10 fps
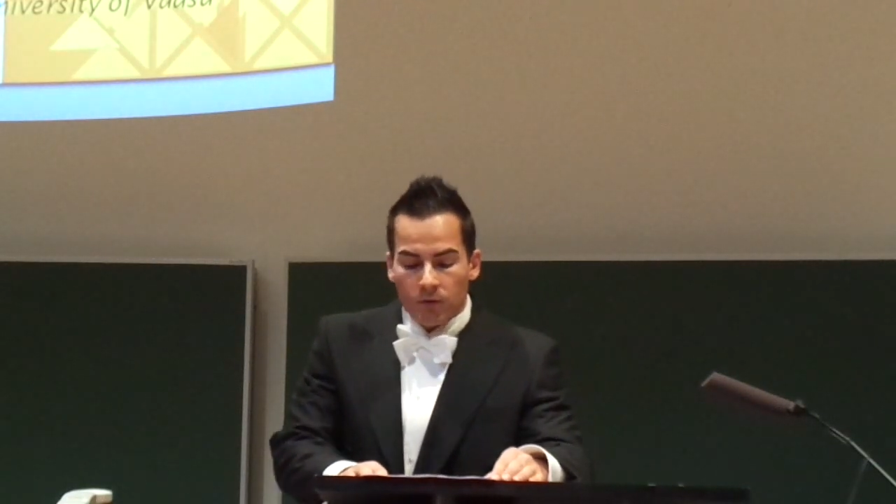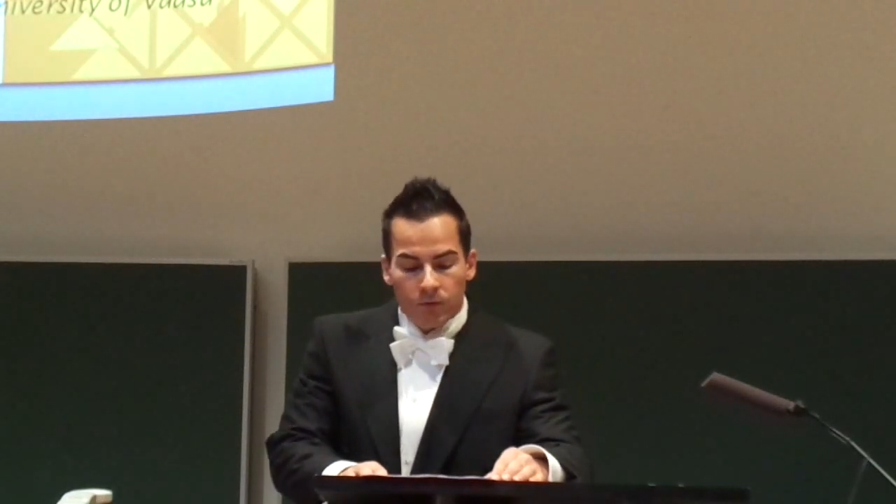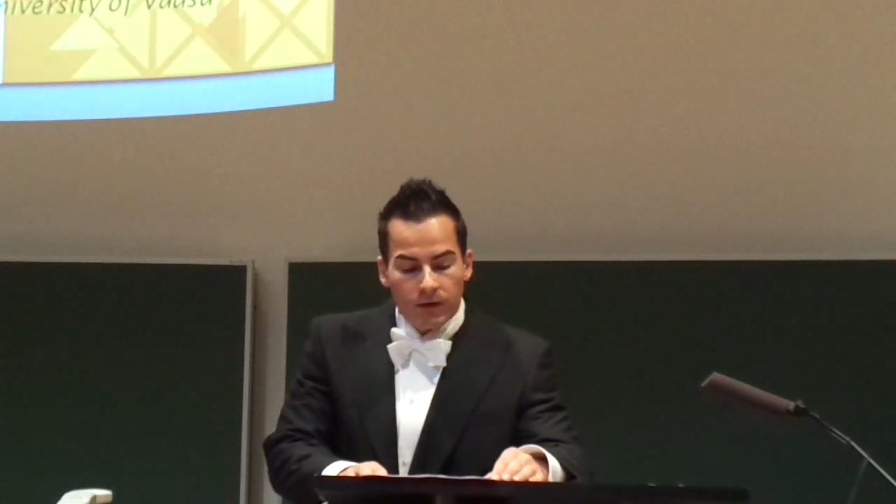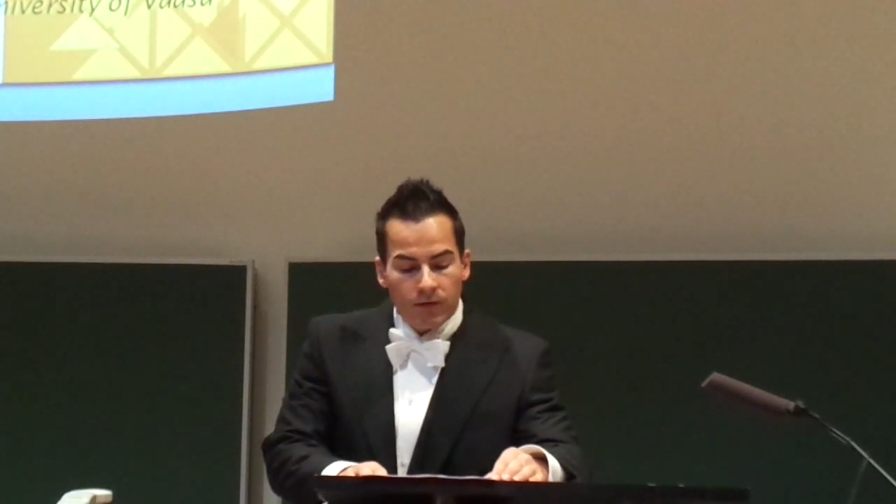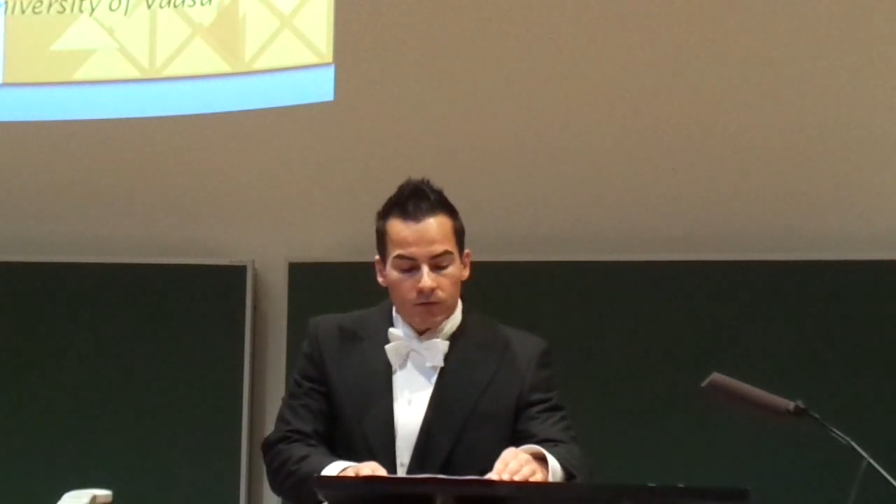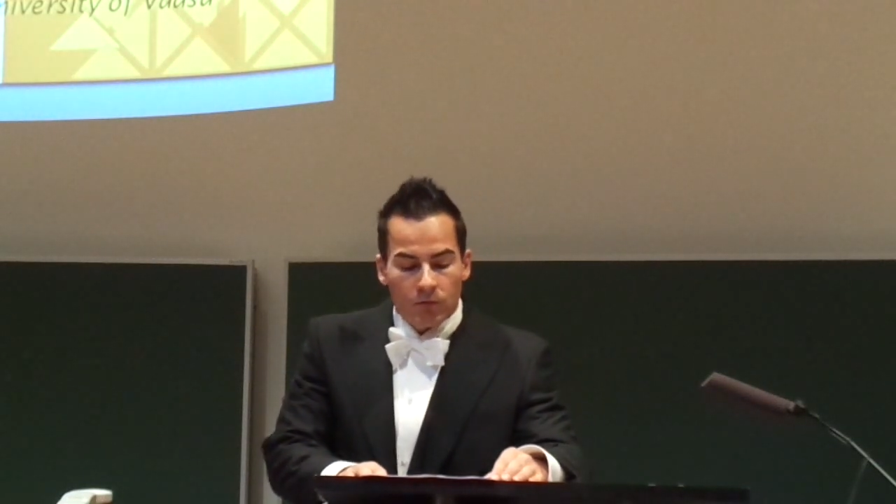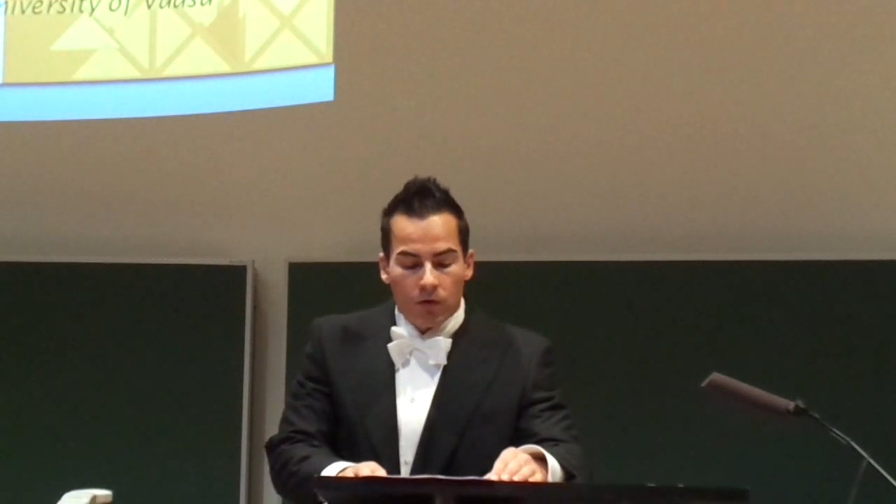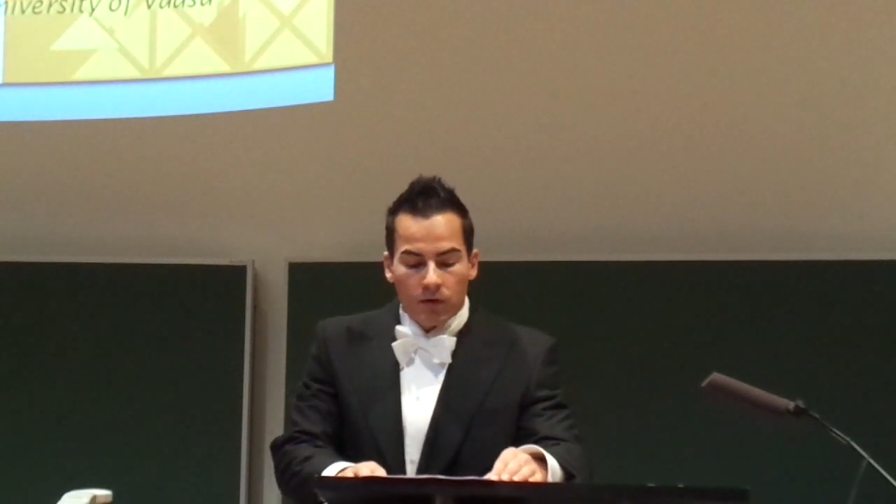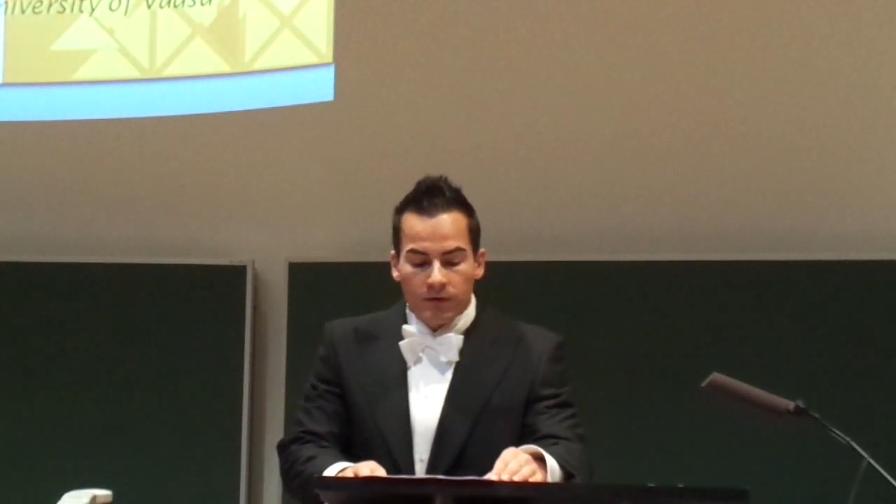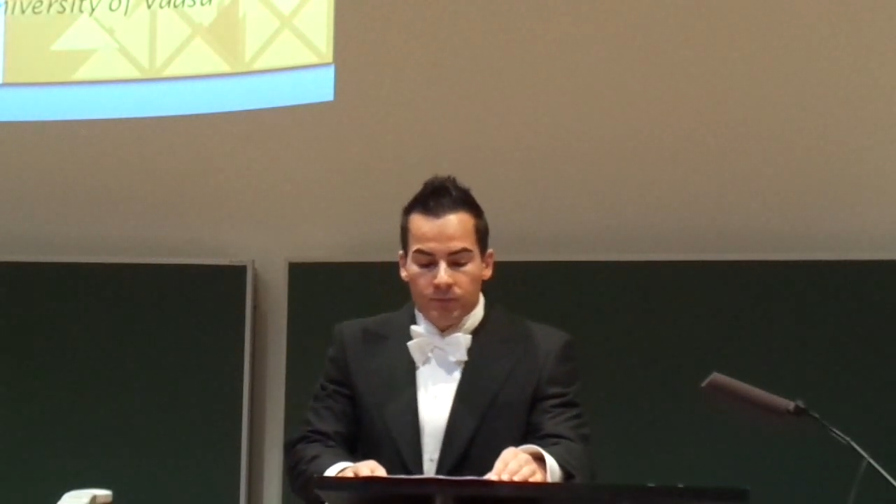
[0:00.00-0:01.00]
three-factor
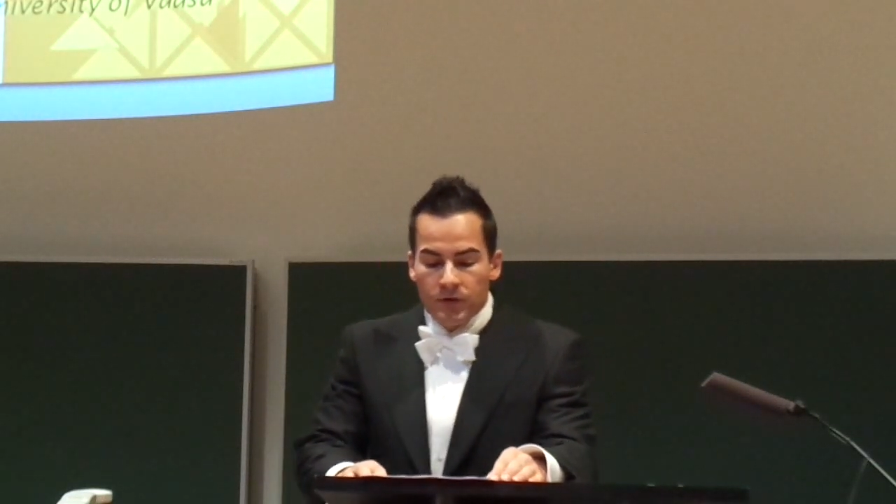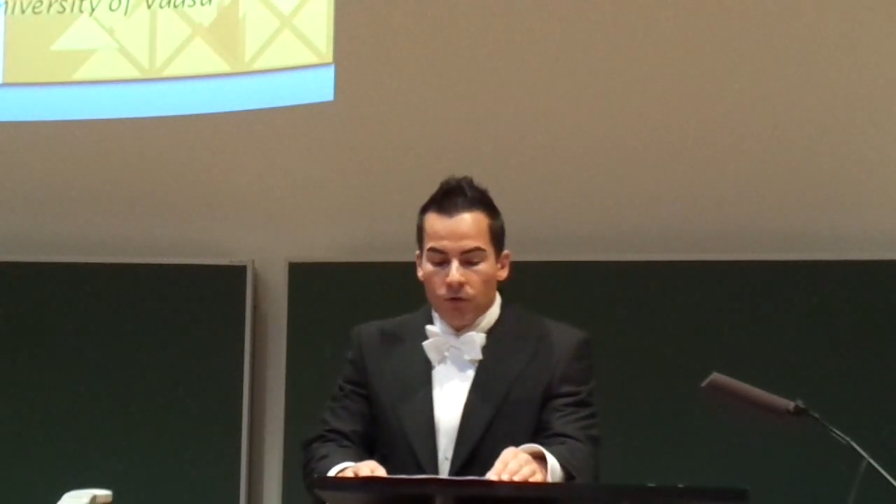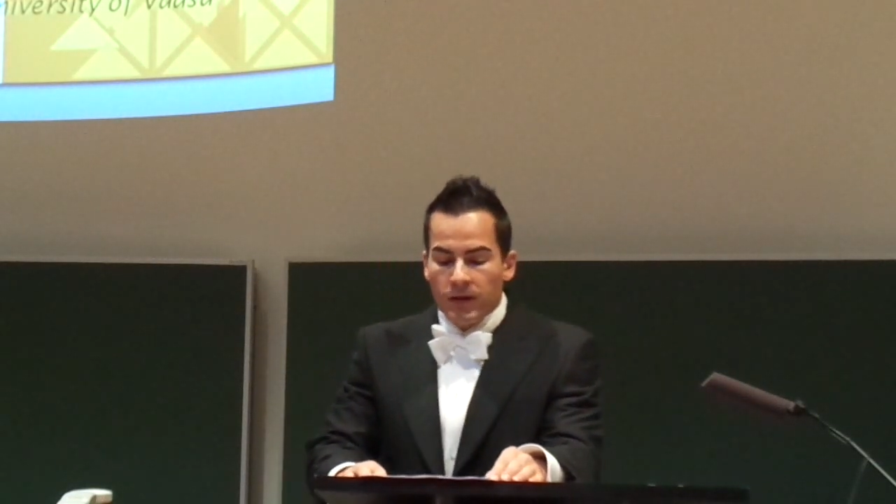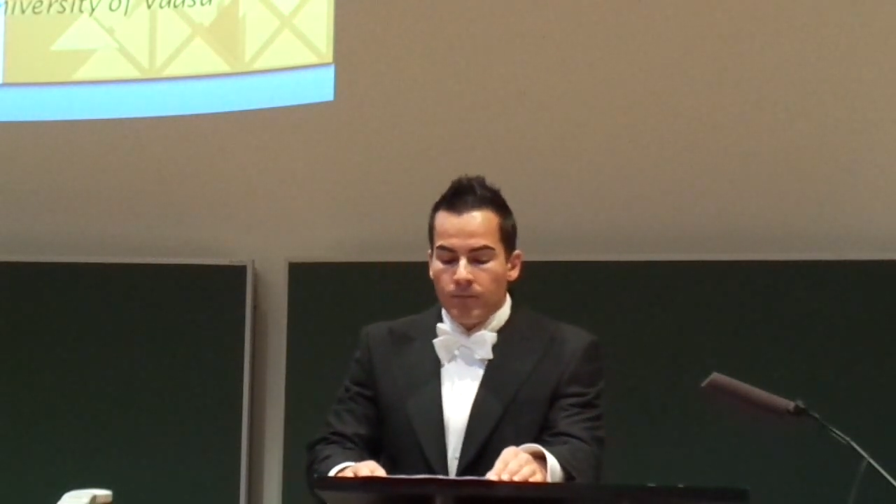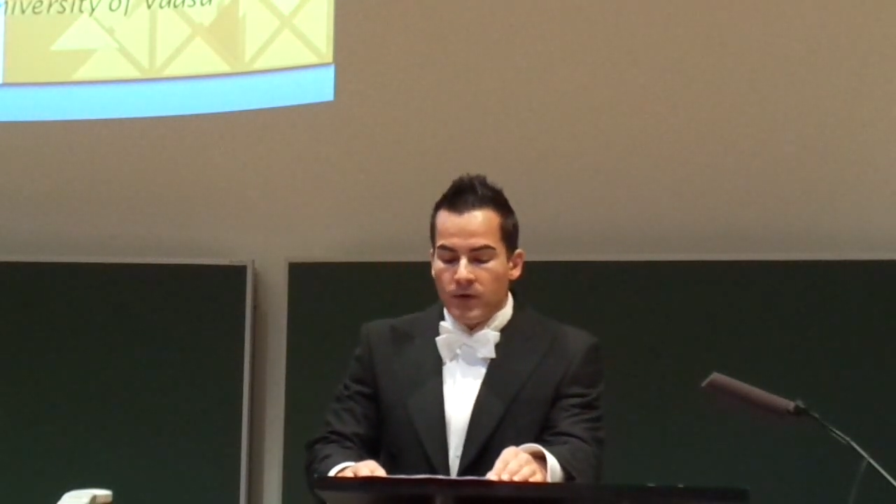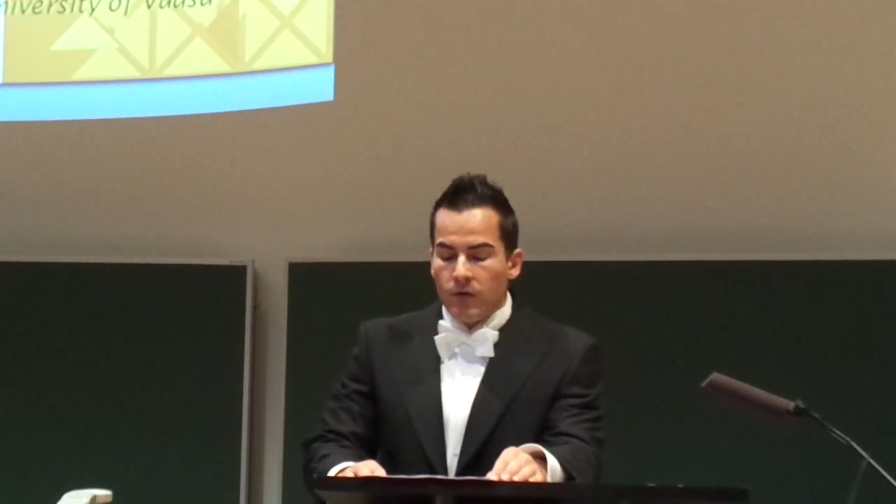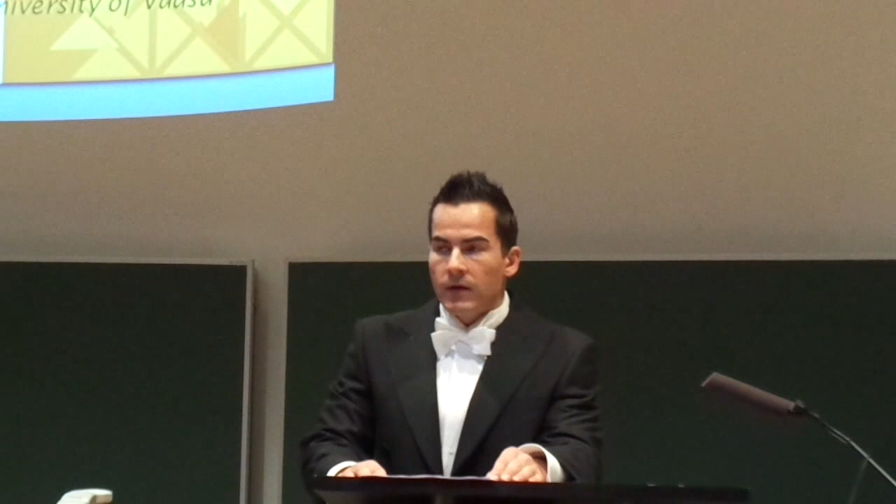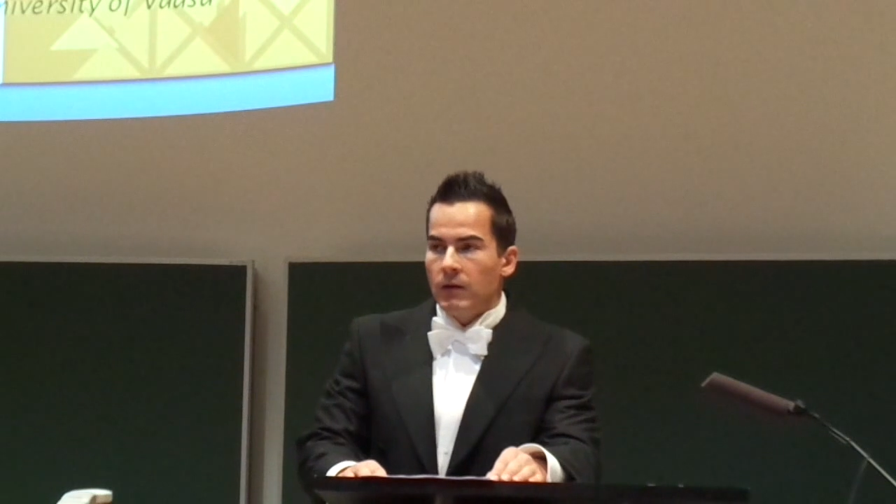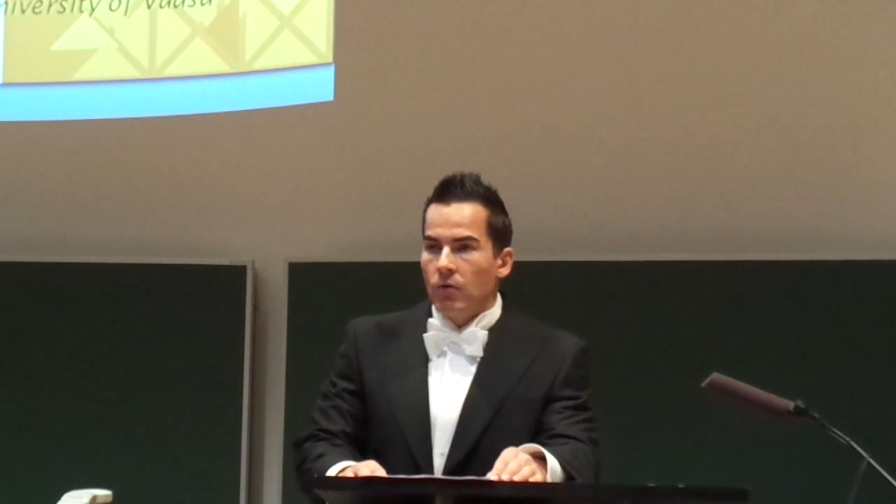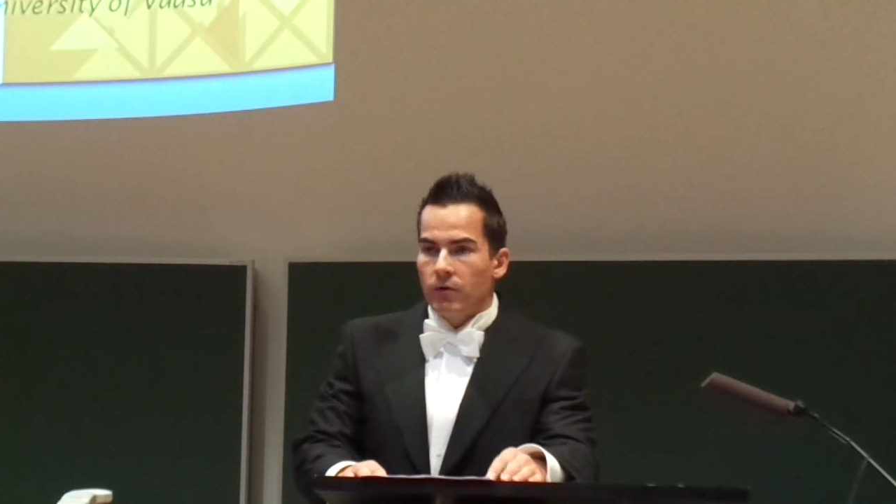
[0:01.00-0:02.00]
model is purely
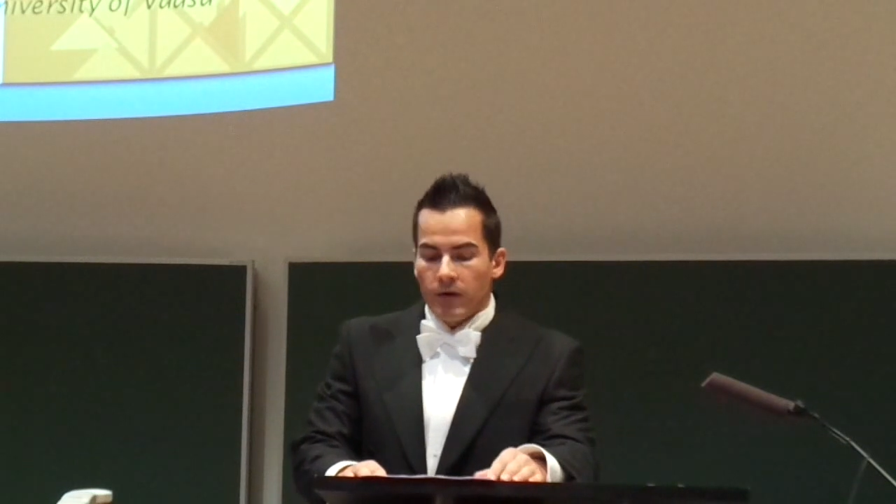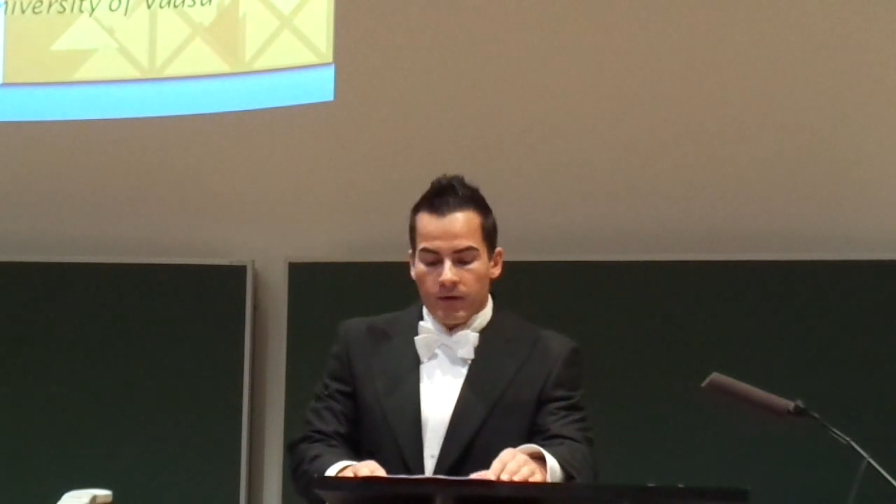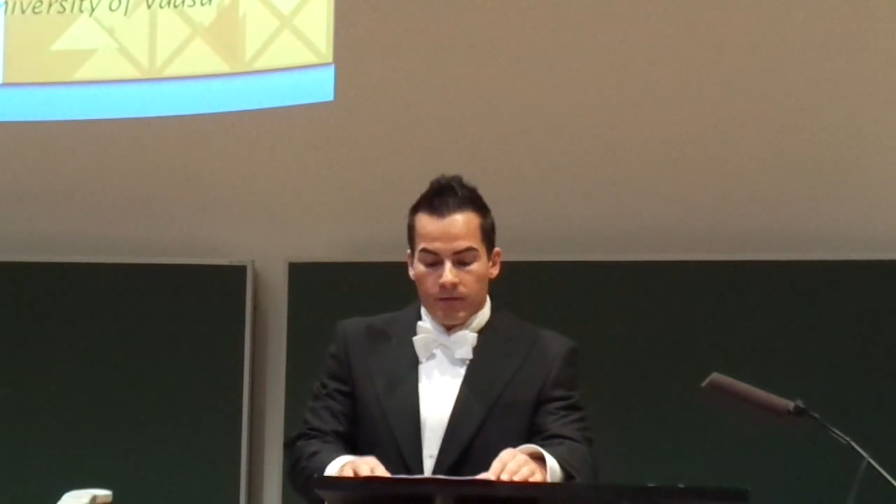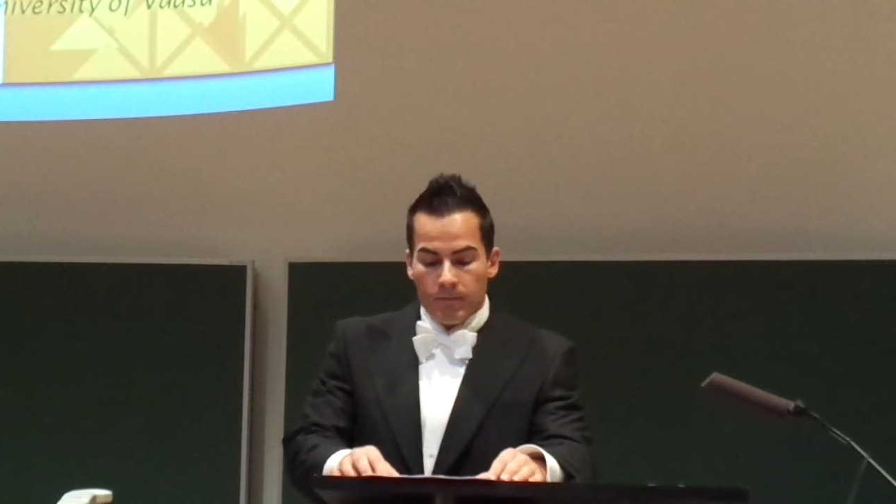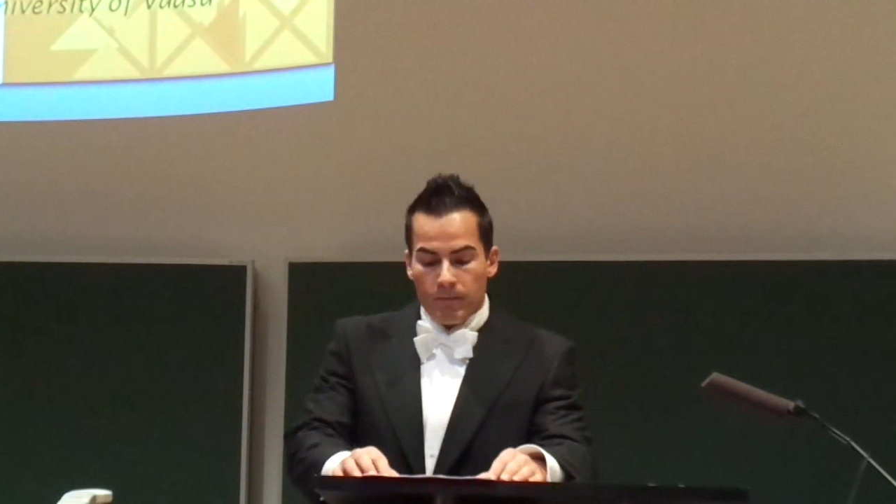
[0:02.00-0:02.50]
empirically motivated.